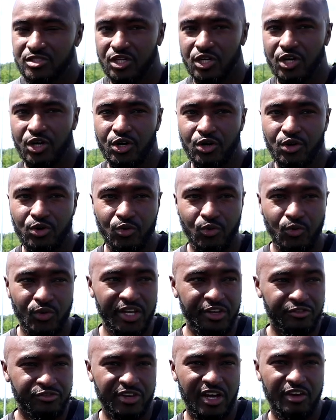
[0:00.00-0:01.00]
So
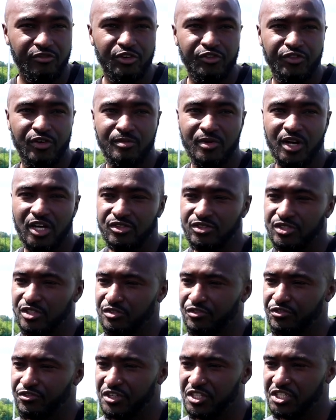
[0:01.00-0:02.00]
we've travelled from
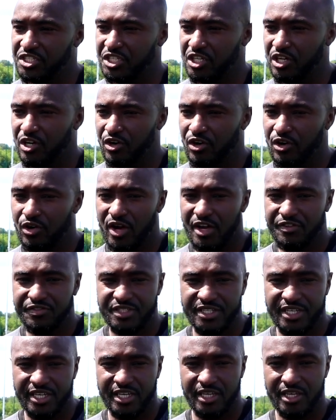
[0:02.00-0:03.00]
London, Fresh Eagle
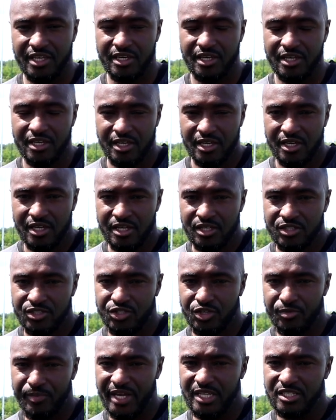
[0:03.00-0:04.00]
FC,
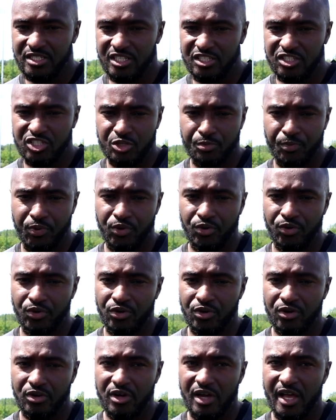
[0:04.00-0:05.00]
to basically
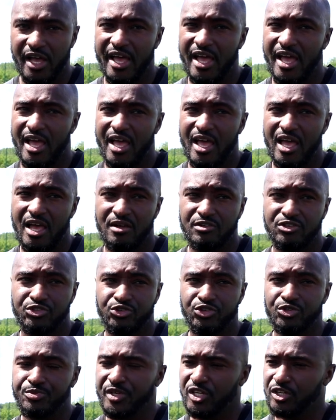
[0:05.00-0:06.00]
support
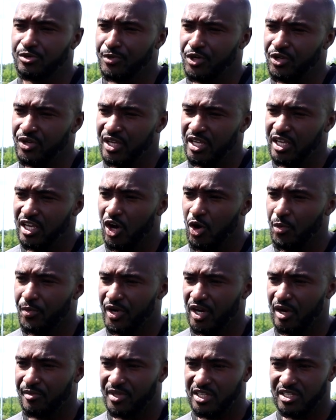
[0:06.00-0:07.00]
Shrewsbury community,
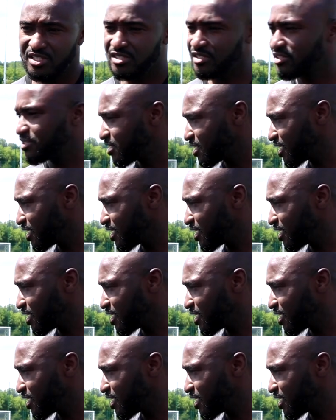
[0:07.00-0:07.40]
open up this